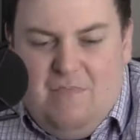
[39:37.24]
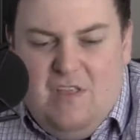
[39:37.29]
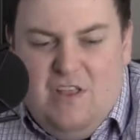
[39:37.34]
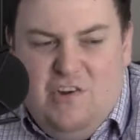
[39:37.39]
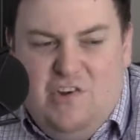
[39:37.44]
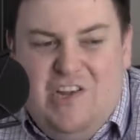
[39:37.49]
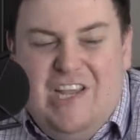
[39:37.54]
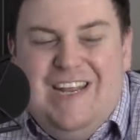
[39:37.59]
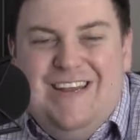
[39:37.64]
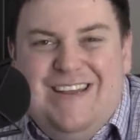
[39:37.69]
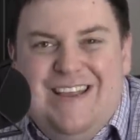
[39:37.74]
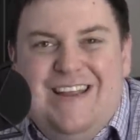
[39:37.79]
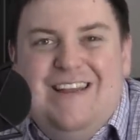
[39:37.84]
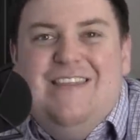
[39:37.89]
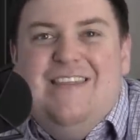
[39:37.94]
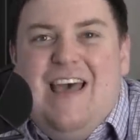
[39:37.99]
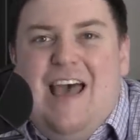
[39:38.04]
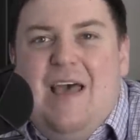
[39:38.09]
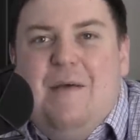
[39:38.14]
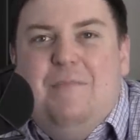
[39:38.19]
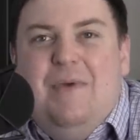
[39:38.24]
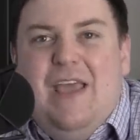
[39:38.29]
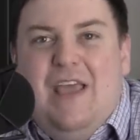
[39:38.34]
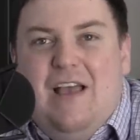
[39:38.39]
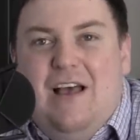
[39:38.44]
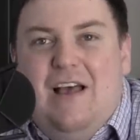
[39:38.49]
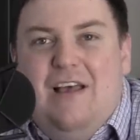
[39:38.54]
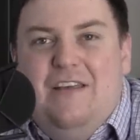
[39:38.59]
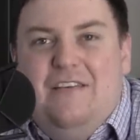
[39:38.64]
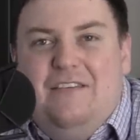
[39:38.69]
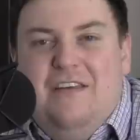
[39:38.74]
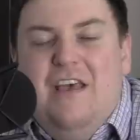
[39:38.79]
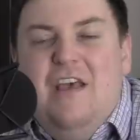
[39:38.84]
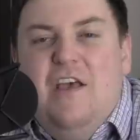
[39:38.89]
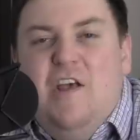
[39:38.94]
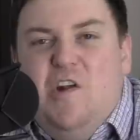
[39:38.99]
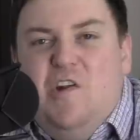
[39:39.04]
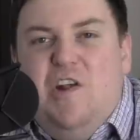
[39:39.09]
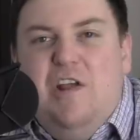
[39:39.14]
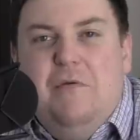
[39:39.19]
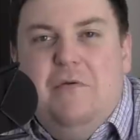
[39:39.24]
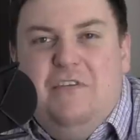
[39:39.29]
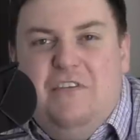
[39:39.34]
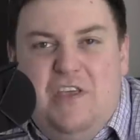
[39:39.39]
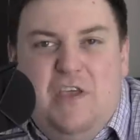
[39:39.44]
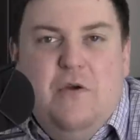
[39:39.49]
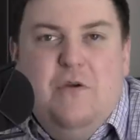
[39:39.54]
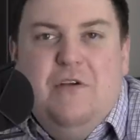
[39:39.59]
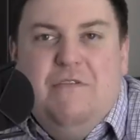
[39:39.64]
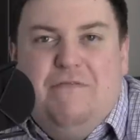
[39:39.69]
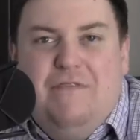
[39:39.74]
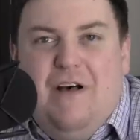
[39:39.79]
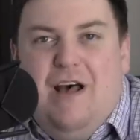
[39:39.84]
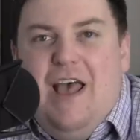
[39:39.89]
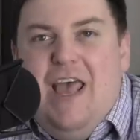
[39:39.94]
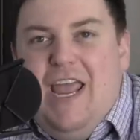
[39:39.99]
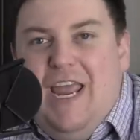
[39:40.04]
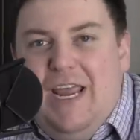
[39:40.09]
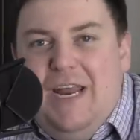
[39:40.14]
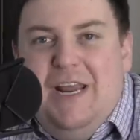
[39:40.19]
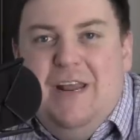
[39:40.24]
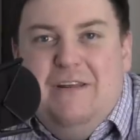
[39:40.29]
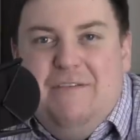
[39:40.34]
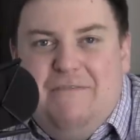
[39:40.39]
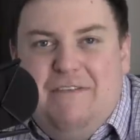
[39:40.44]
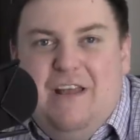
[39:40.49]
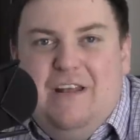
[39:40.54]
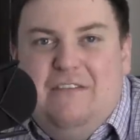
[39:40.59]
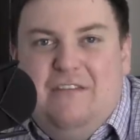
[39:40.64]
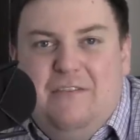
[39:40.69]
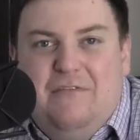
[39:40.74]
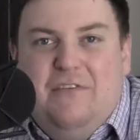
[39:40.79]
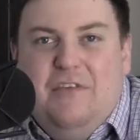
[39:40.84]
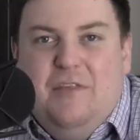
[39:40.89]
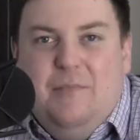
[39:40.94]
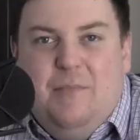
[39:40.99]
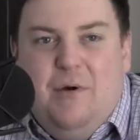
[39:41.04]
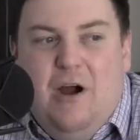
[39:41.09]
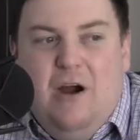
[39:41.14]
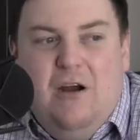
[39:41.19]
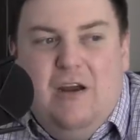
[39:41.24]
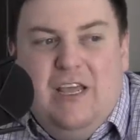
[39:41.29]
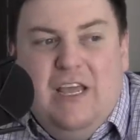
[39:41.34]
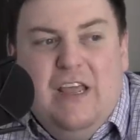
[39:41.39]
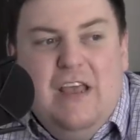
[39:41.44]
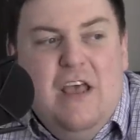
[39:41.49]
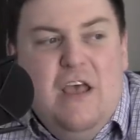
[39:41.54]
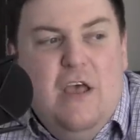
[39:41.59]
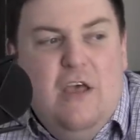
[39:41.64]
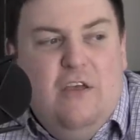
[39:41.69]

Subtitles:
She did that because she was unifying and inoffensive to the party.